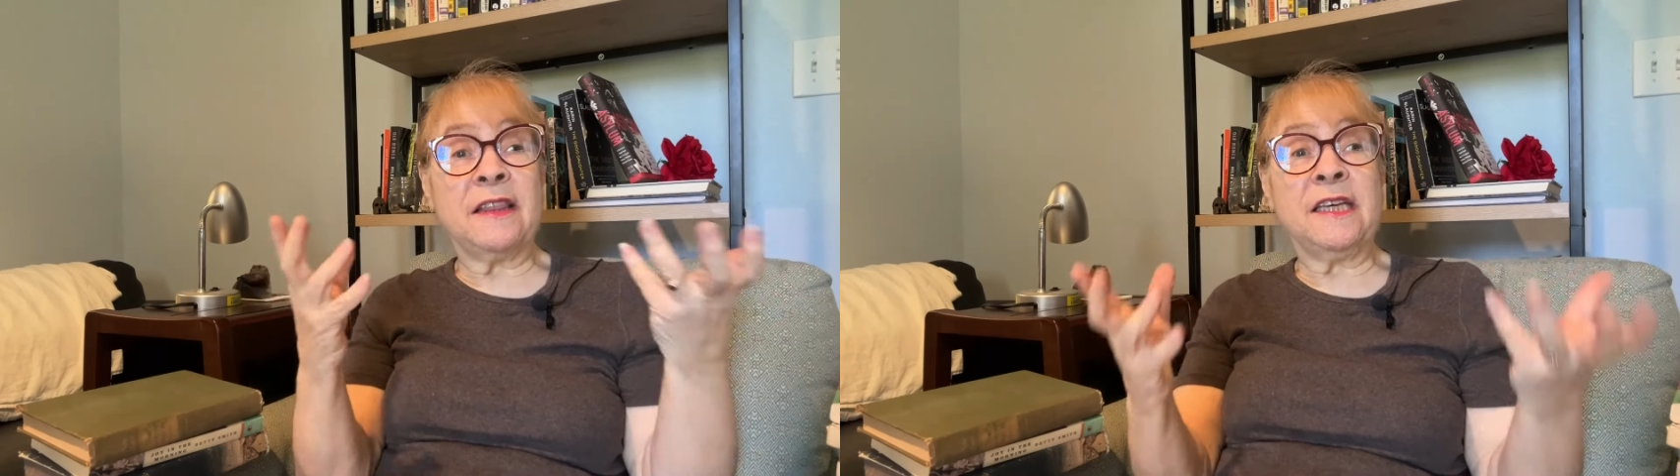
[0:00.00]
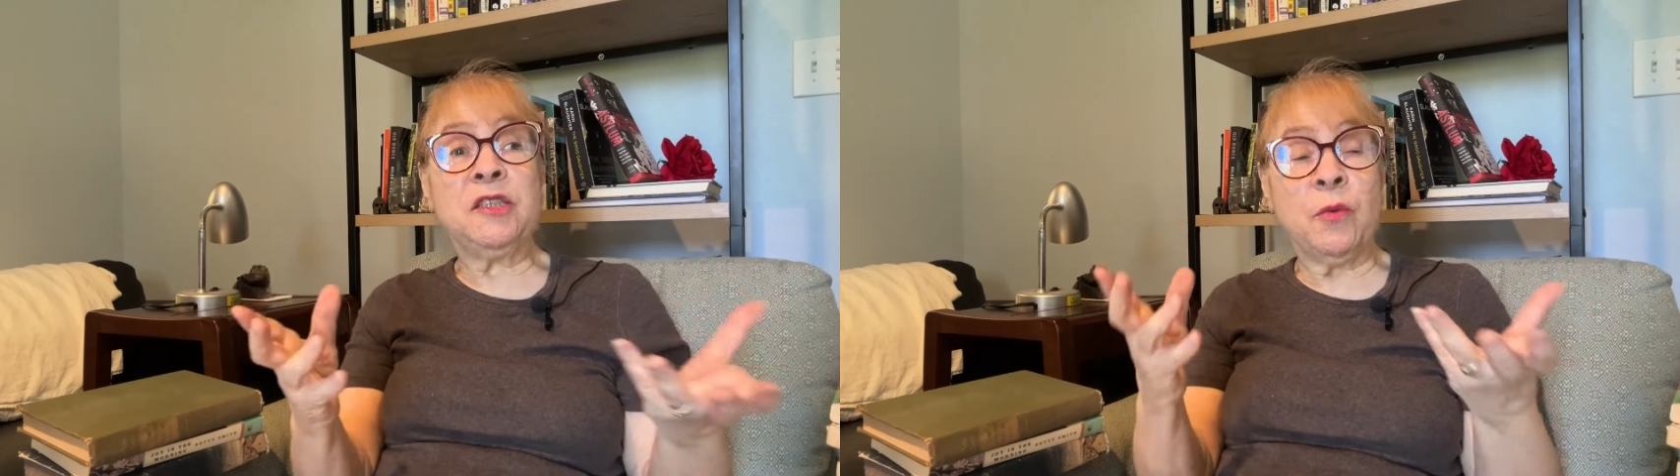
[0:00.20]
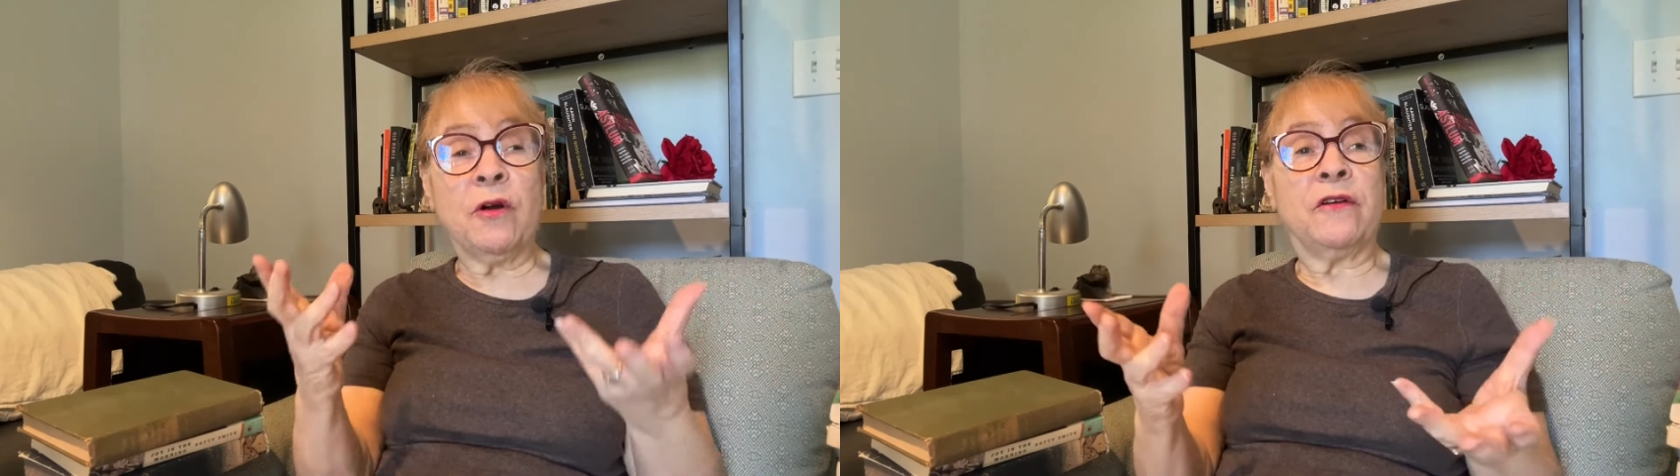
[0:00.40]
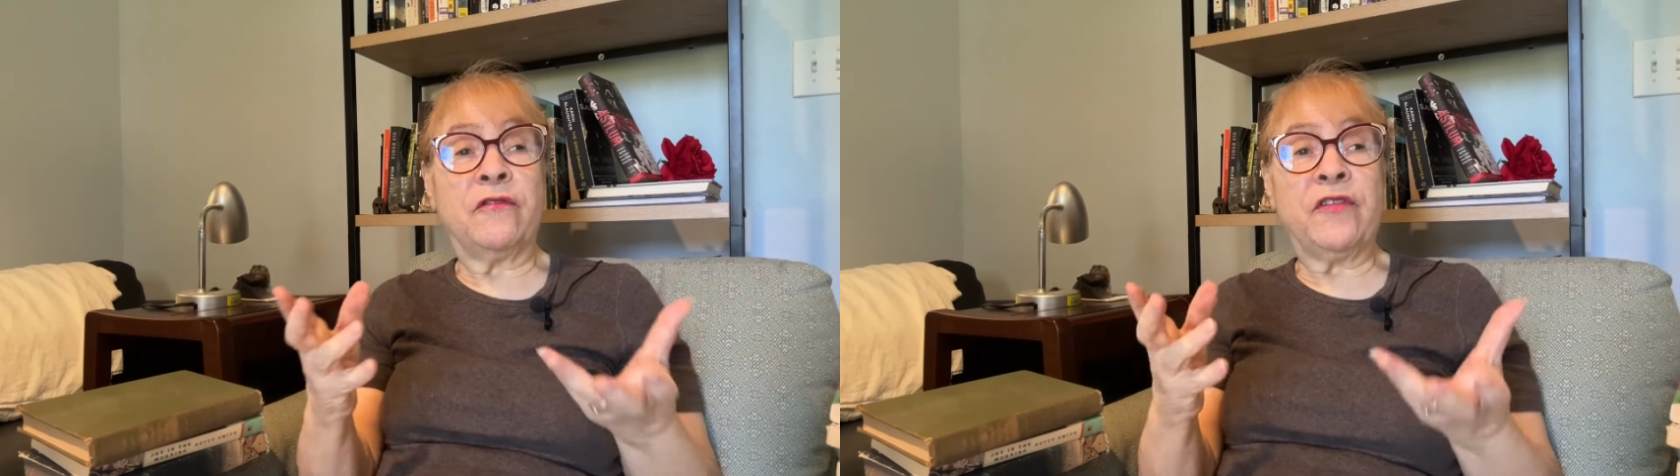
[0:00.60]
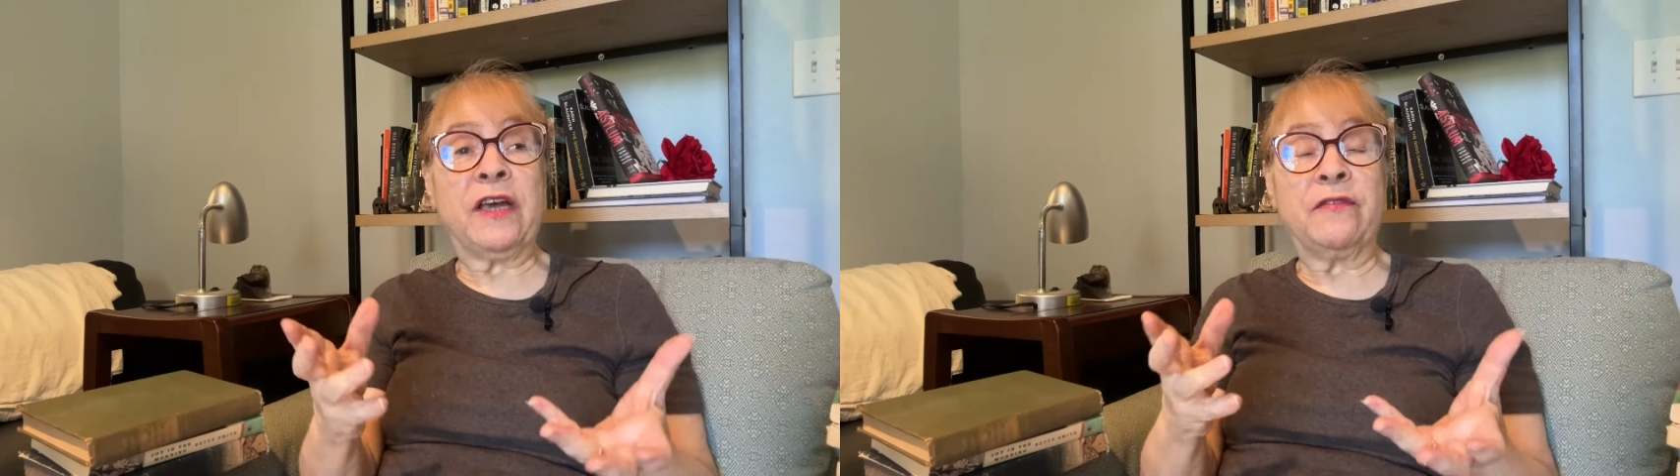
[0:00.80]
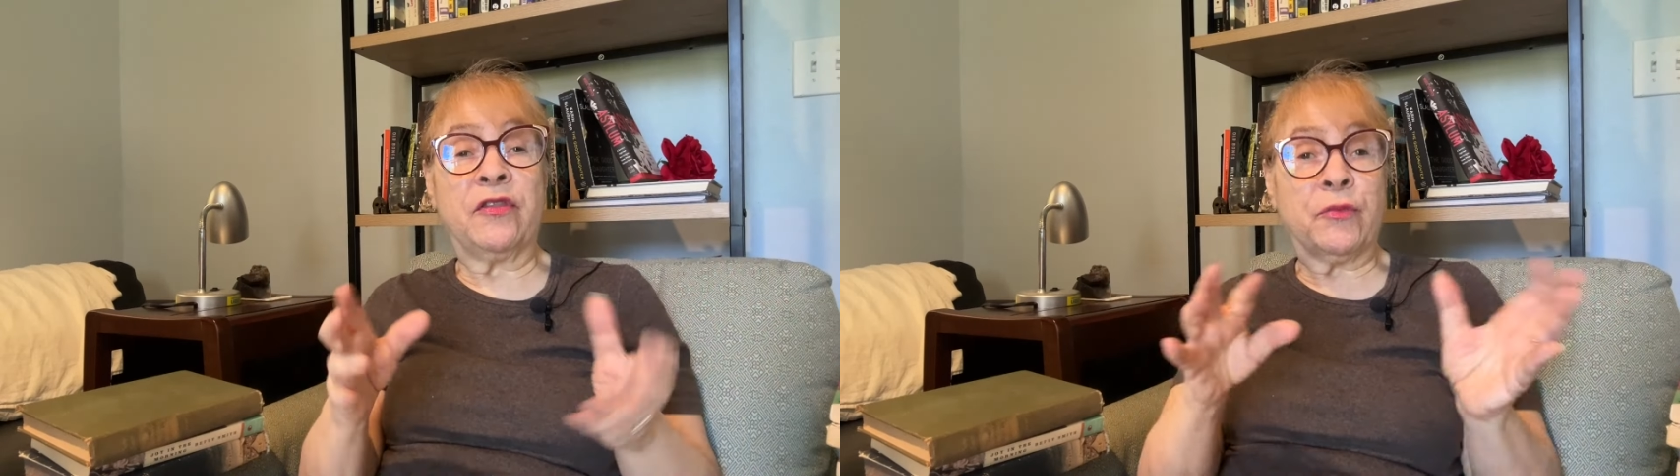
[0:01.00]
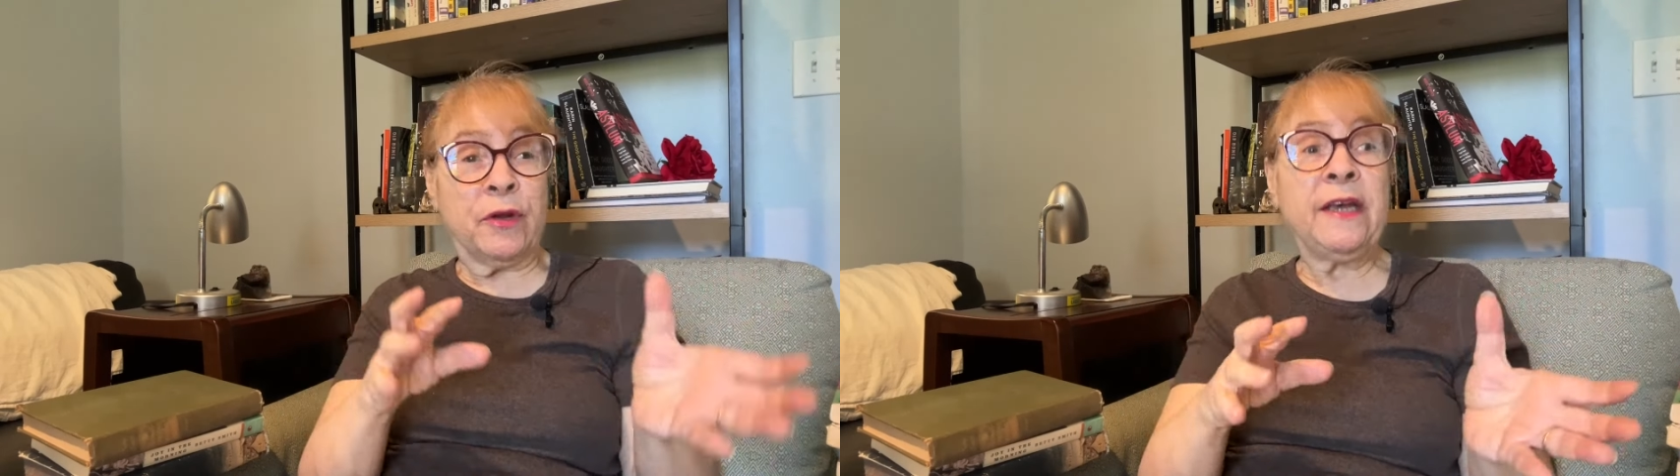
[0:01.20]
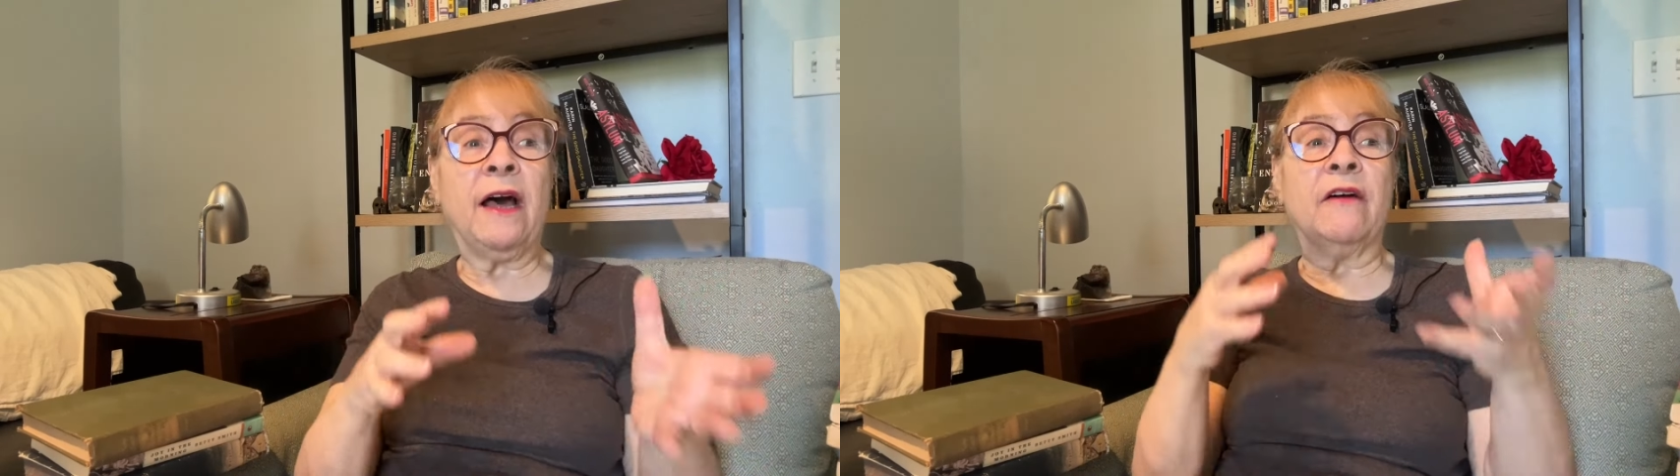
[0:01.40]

these were her three